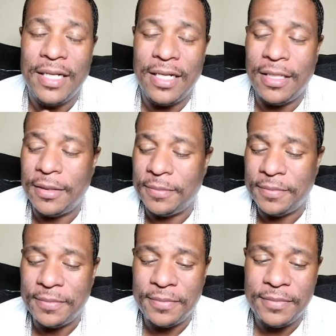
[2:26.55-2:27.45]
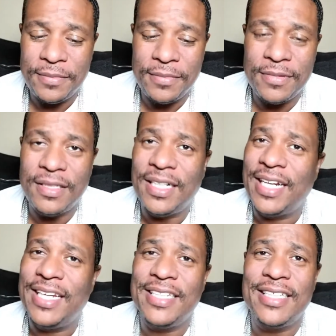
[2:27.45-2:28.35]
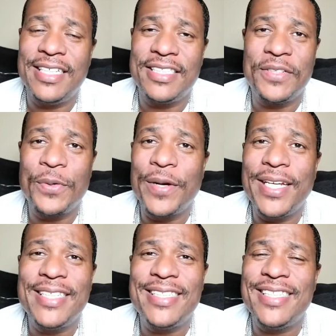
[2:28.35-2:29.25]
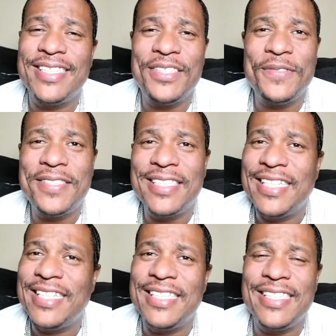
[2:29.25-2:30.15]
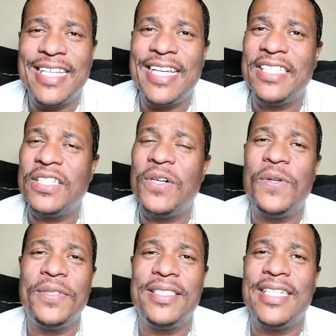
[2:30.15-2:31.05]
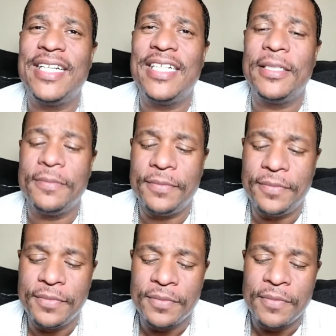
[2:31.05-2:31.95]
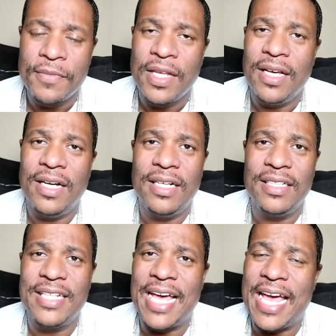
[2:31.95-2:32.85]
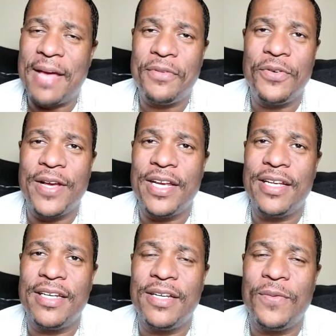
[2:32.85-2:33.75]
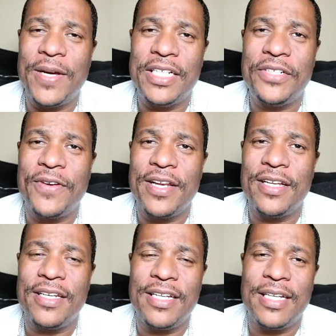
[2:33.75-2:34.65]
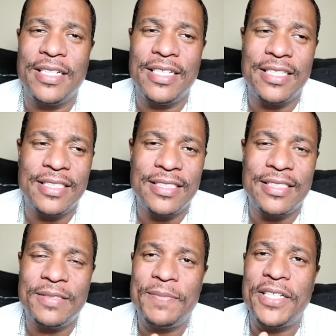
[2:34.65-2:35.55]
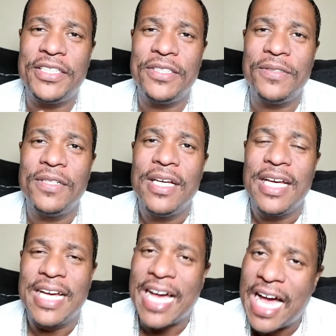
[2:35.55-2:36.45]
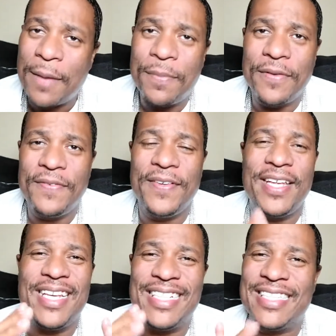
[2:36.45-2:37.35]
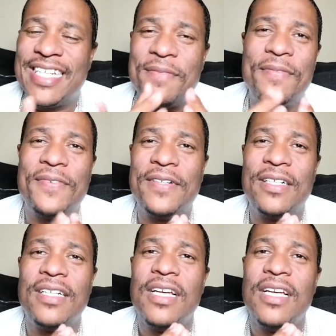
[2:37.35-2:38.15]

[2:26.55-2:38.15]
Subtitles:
And it's crazy. You see these things all the time. The ab trainer, the waist trainer, the special copper fitting something for